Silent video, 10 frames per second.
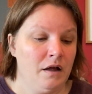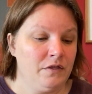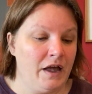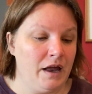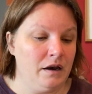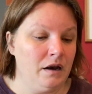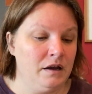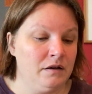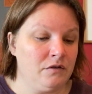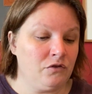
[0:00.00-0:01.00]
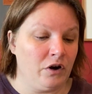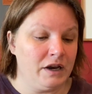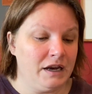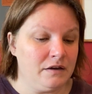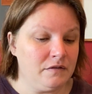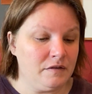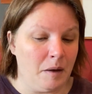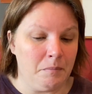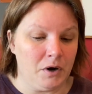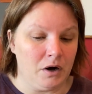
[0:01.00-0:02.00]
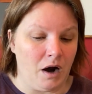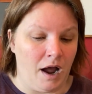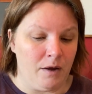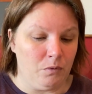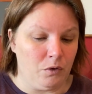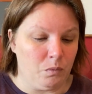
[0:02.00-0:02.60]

then starting in December, I will